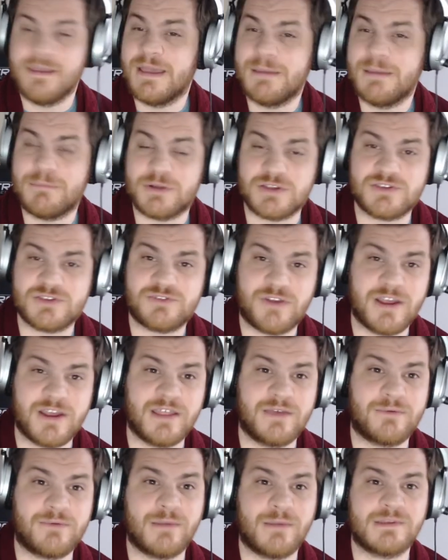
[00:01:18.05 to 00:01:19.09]
but Australia
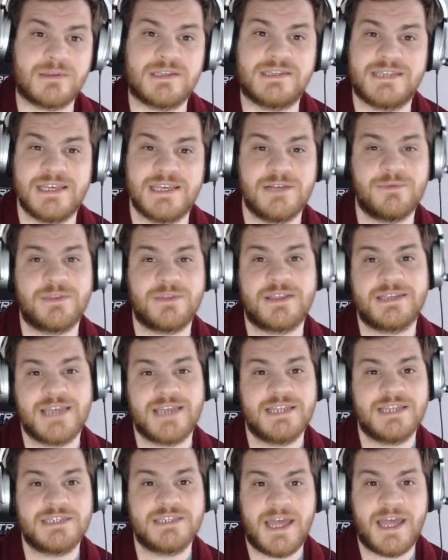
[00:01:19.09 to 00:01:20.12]
were able to deal with the
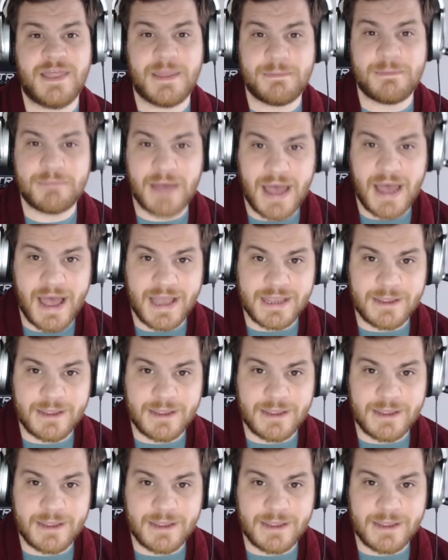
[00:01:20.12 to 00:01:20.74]
danger at the back.